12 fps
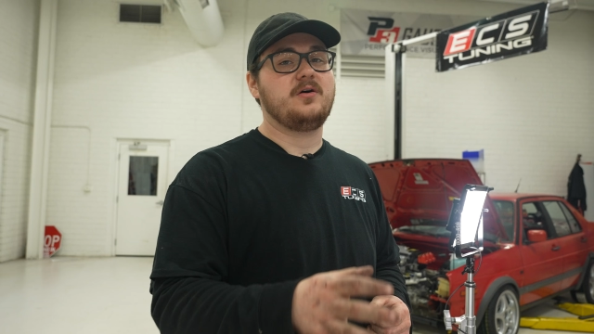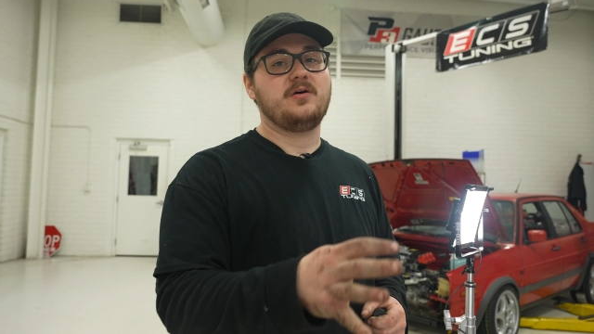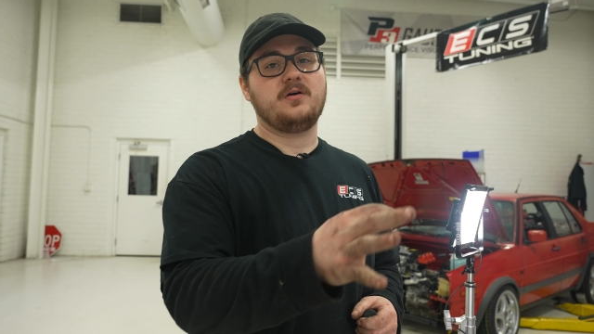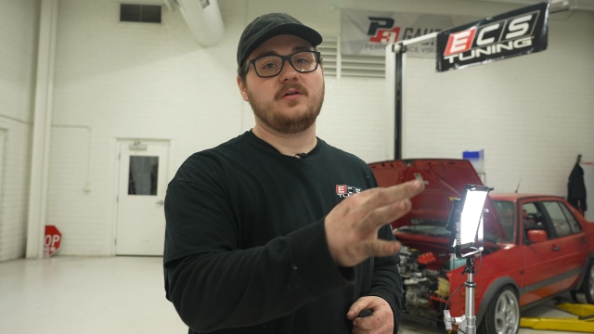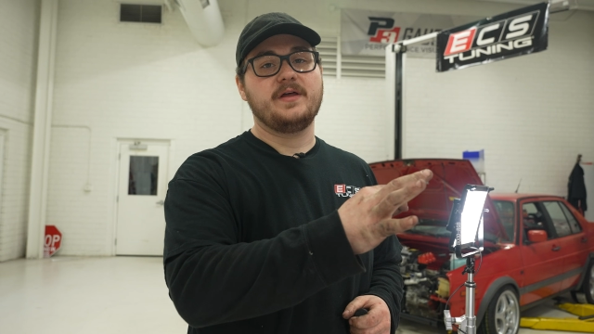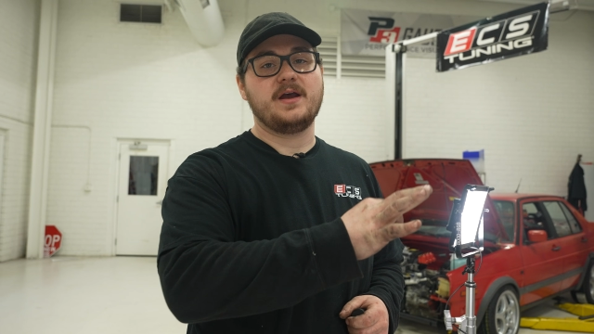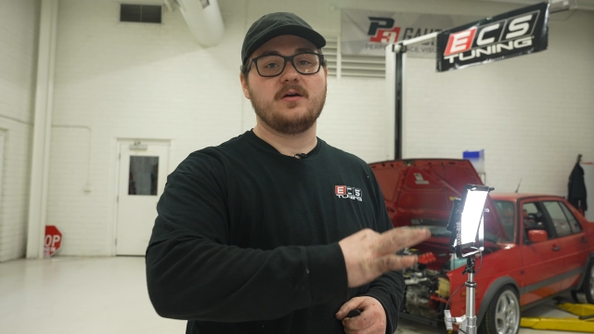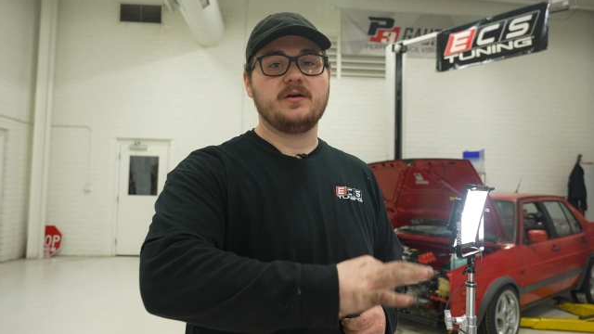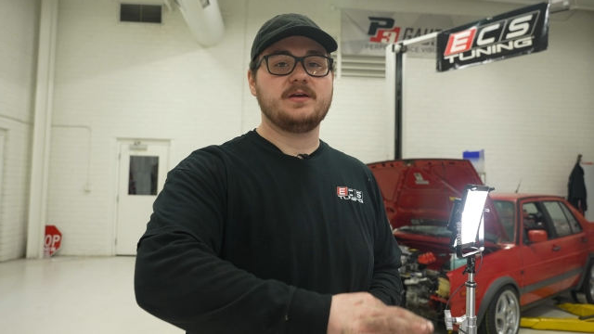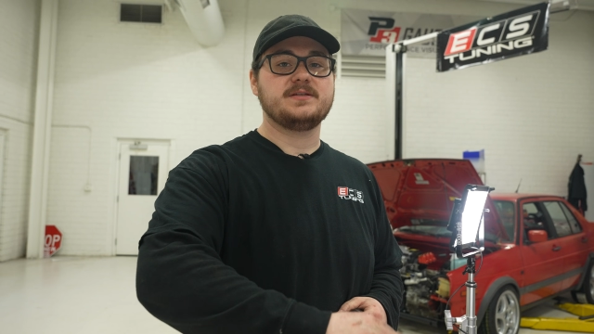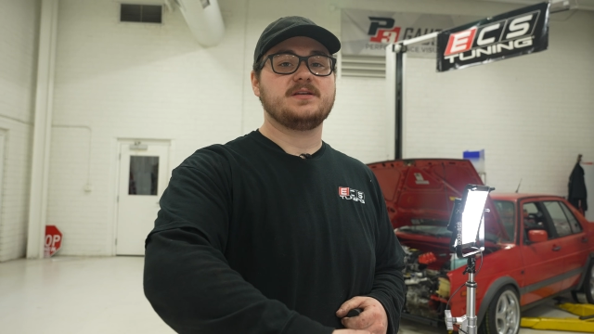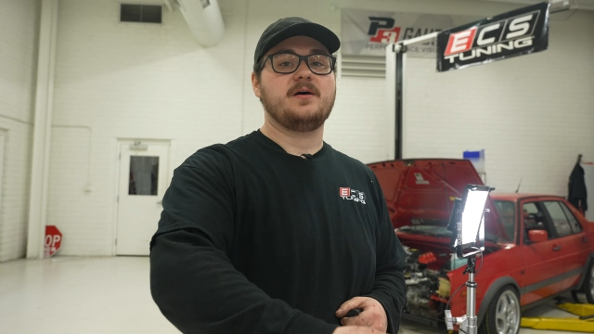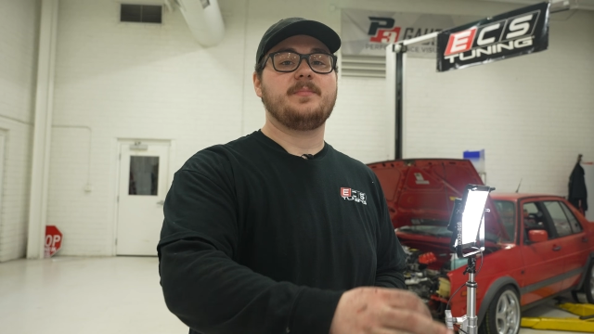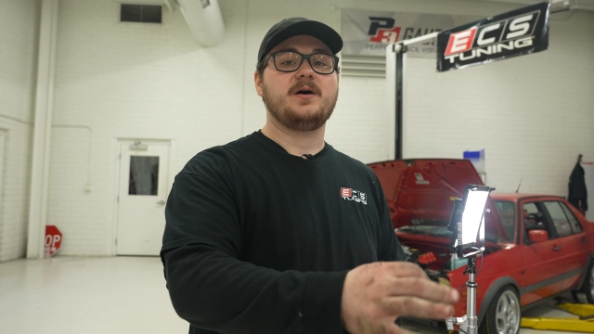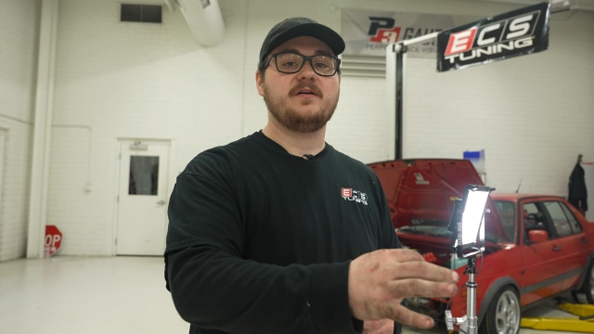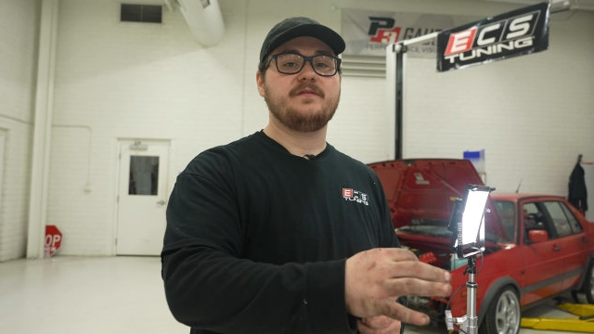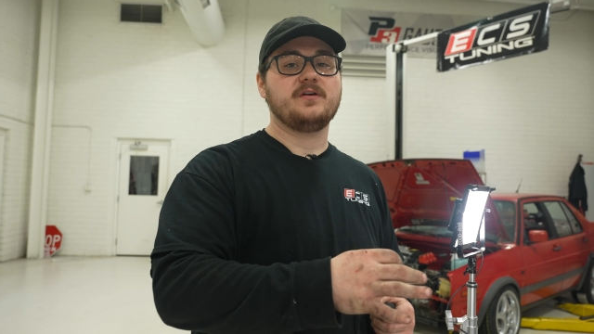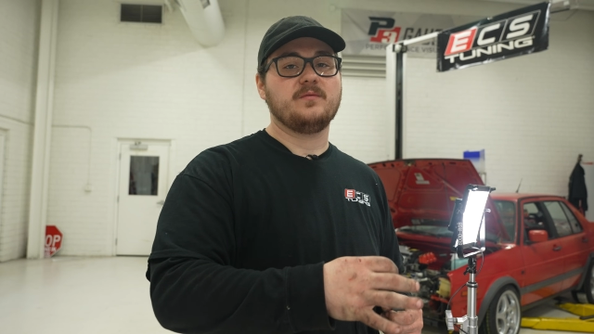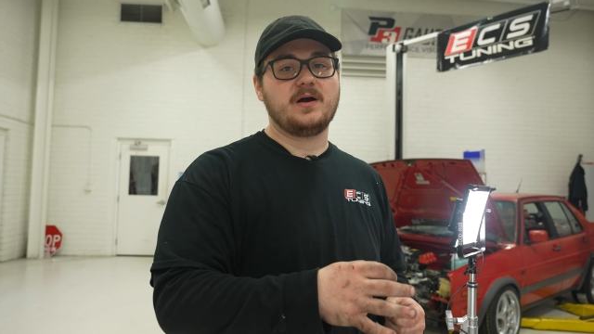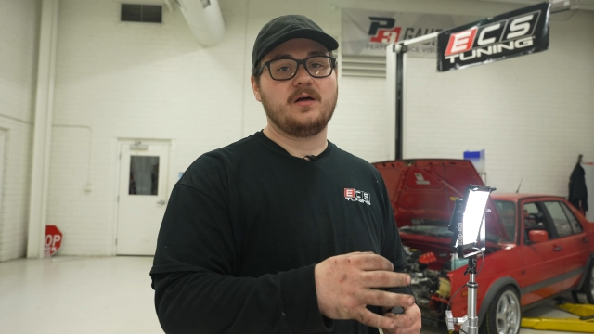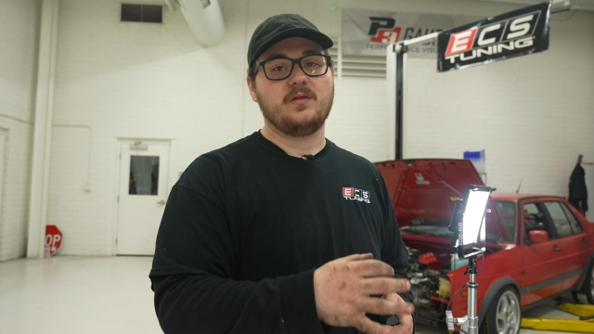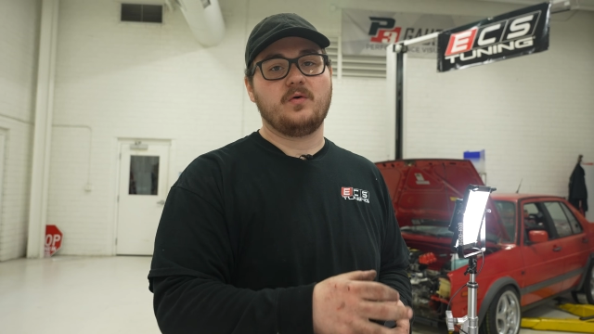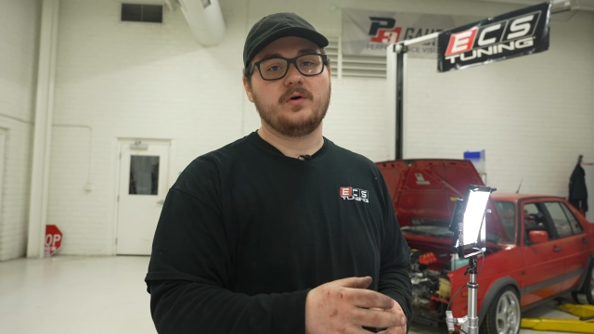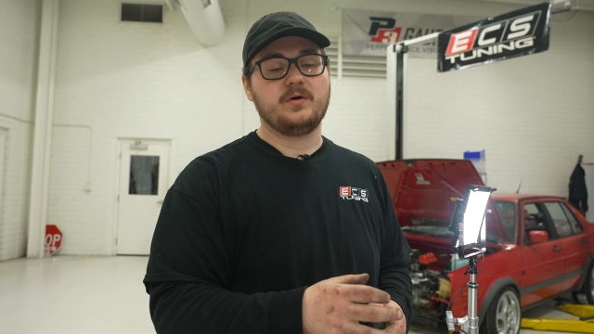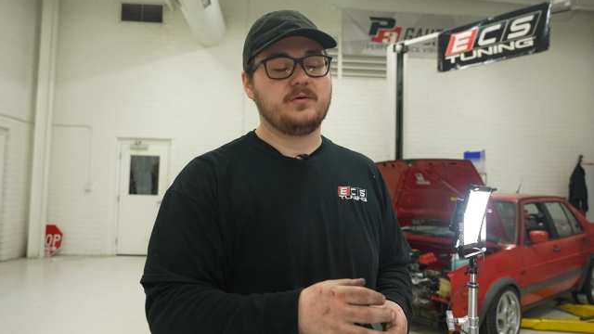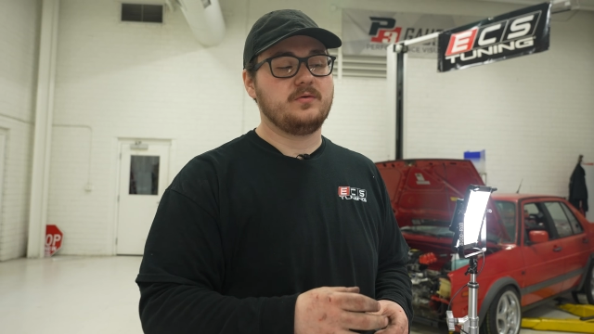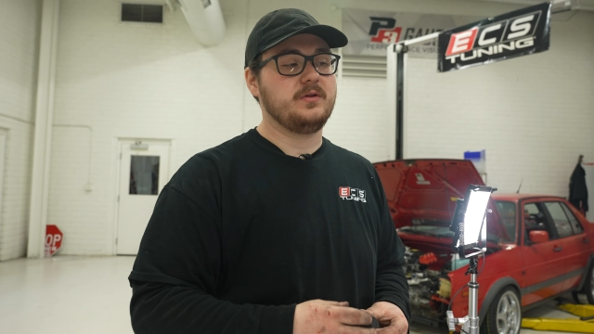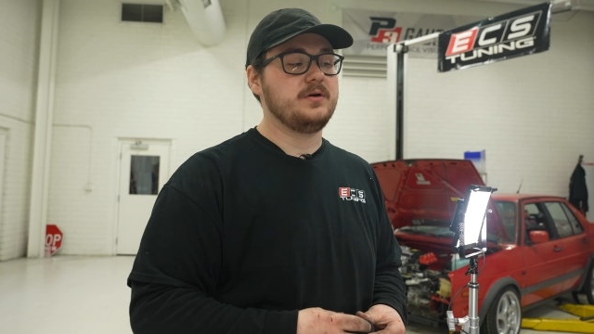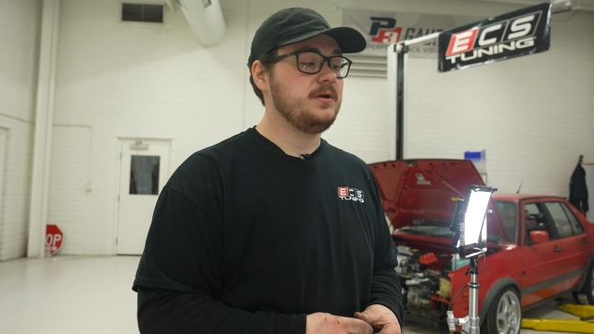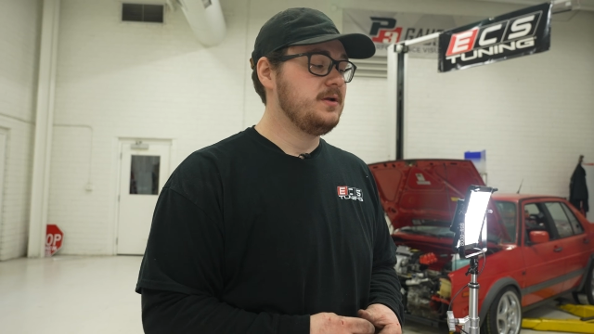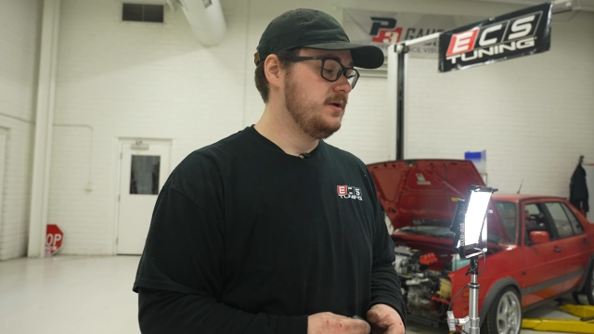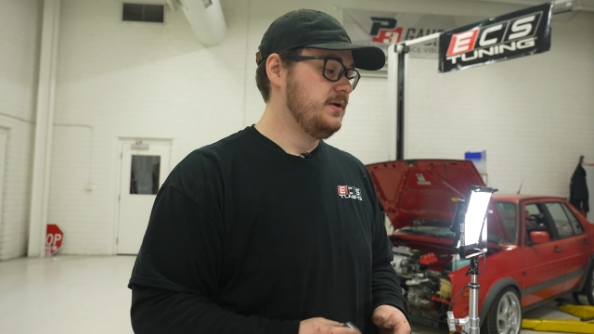all the areas above and around the oil cooler.